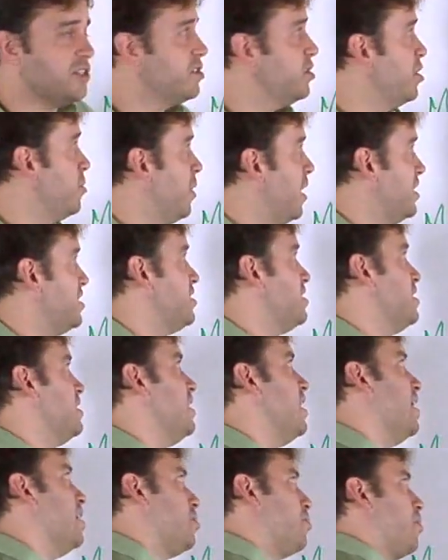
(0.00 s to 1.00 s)
So you might
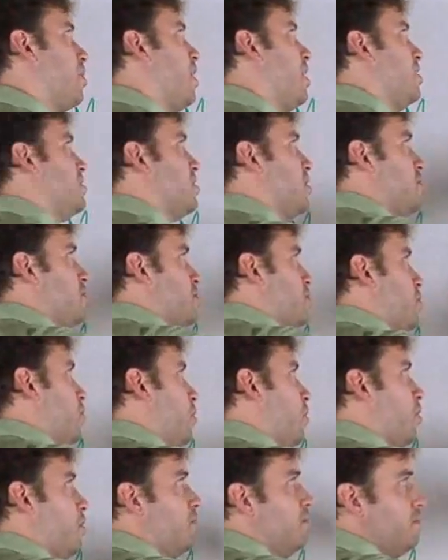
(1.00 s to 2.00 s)
see enterprise
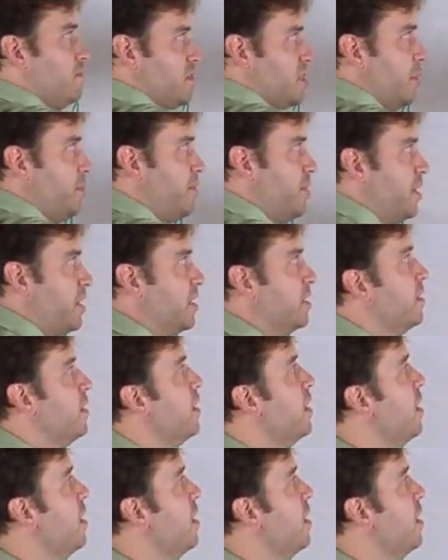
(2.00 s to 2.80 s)
underscore something.